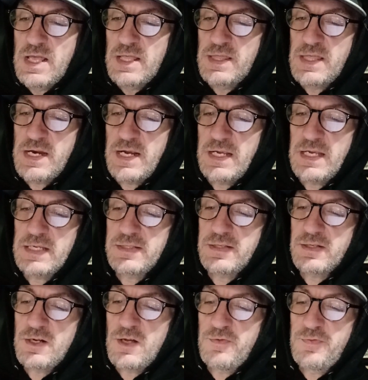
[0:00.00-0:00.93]
then I
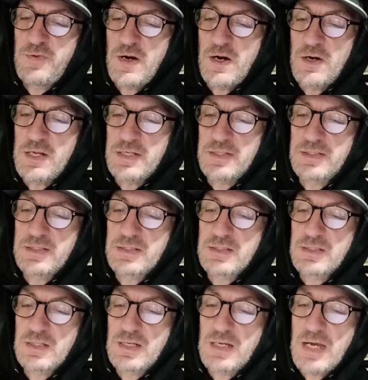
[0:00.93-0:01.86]
guess in all
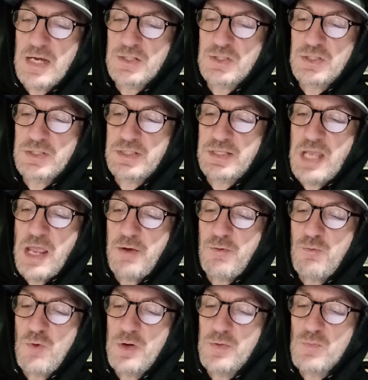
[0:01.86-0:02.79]
fairness, I should say
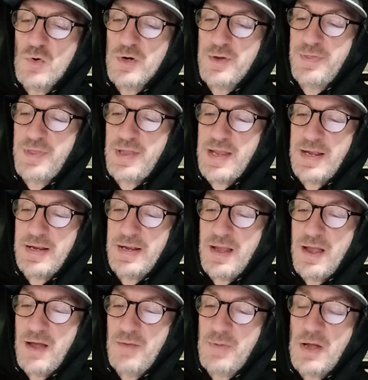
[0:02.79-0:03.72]
one more
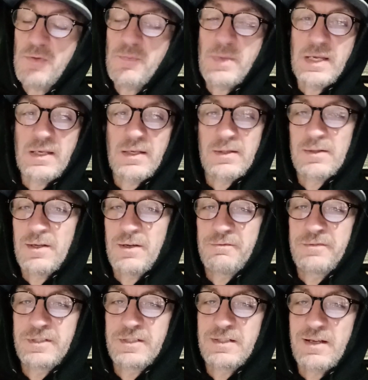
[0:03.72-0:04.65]
thing about making
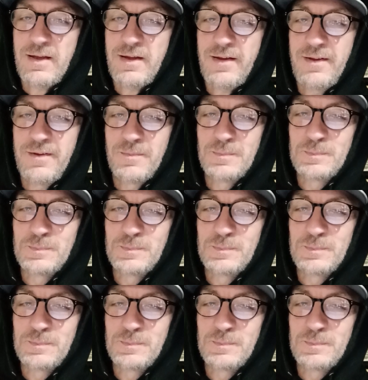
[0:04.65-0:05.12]
love stay.